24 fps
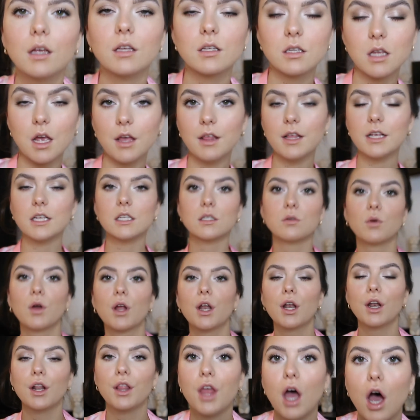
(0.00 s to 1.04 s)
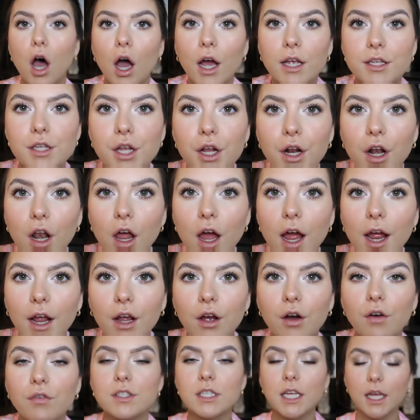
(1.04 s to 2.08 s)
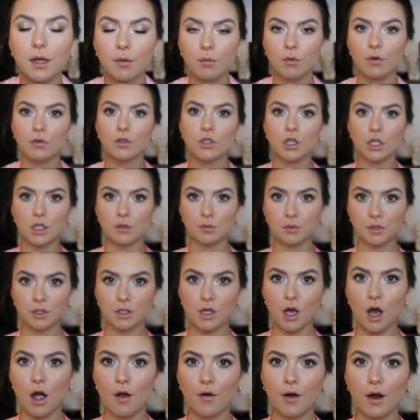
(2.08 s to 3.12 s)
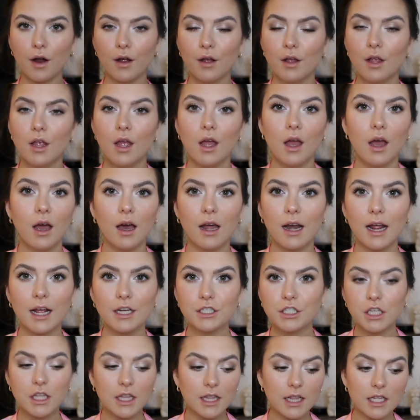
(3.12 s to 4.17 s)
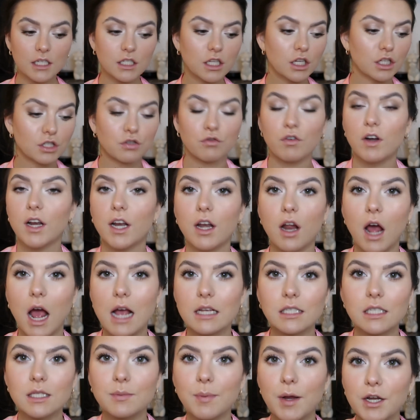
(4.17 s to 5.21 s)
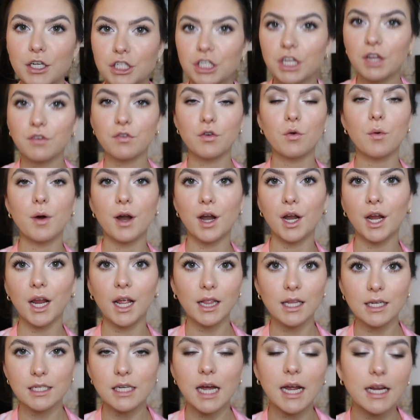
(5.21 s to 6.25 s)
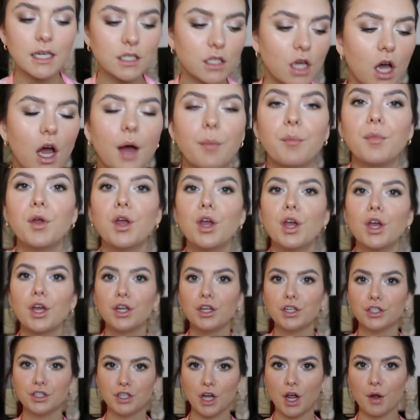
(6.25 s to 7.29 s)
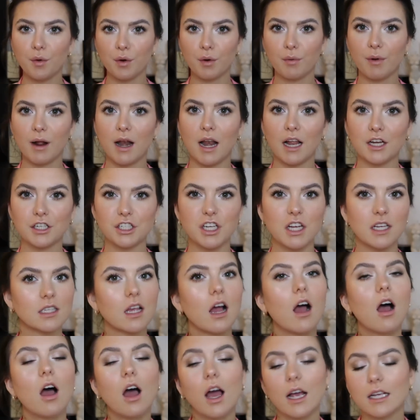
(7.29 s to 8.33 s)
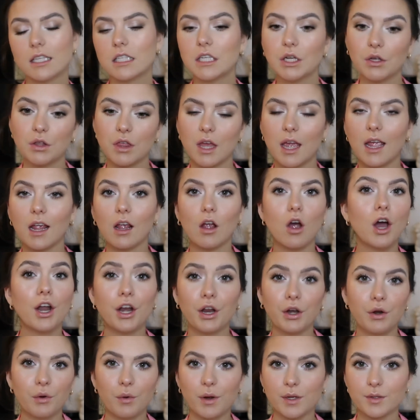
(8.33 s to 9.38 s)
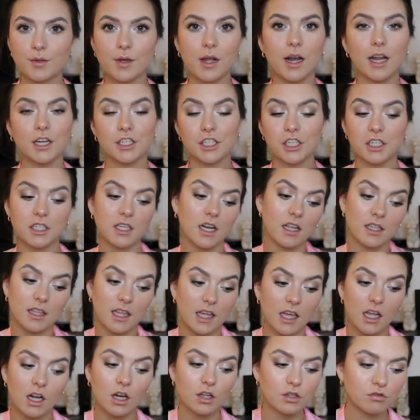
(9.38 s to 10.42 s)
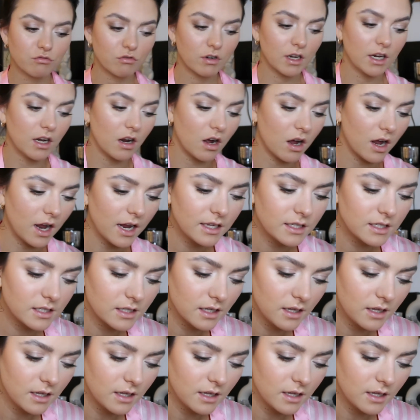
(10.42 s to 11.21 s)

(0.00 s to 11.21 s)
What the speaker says: So this is what the eyes look like, obviously with just mascara. And I actually think this looks really nice, especially if you're wearing it in the daytime. You don't want to wear lashes. I still think, I don't always wear lashes and I think it looks really nice.